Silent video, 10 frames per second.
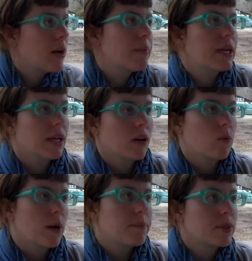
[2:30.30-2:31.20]
on making a
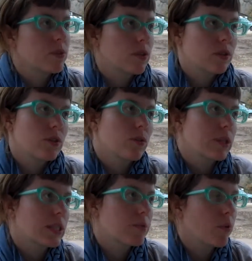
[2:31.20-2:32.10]
web store too
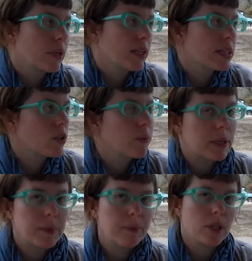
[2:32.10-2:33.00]
at this point, because so
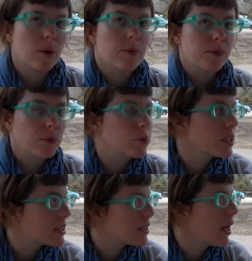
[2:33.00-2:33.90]
many people come through
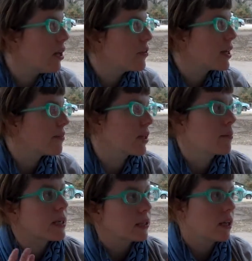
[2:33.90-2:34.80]
this town that I feel like
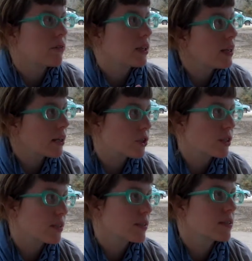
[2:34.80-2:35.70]
I make a lot of
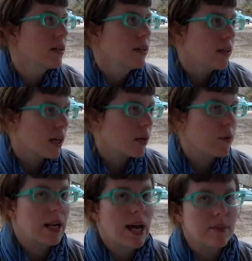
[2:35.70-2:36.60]
connections, and I
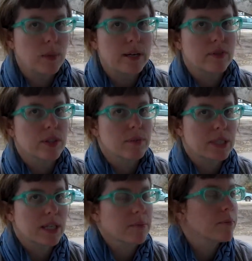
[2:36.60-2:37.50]
want to have a way for them to
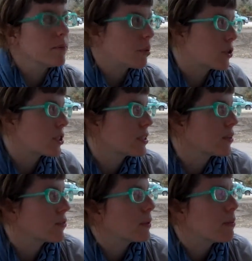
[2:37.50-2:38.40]
keep
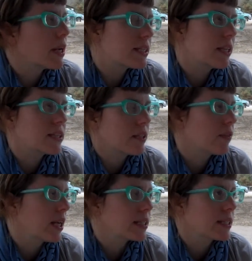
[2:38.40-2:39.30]
purchasing from me. I mean, I sell stuff
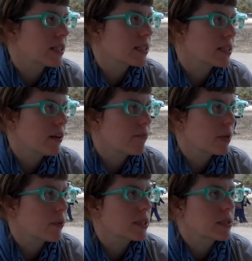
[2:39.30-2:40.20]
on Etsy and stuff, but
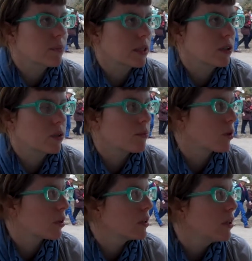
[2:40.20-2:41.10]
I want something a little
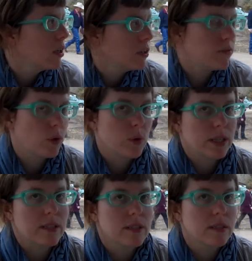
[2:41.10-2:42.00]
more
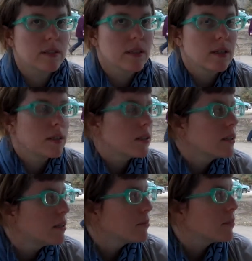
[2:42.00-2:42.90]
focused.
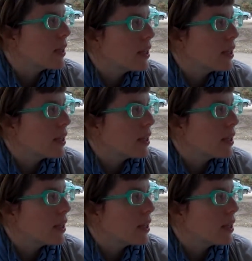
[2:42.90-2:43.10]
But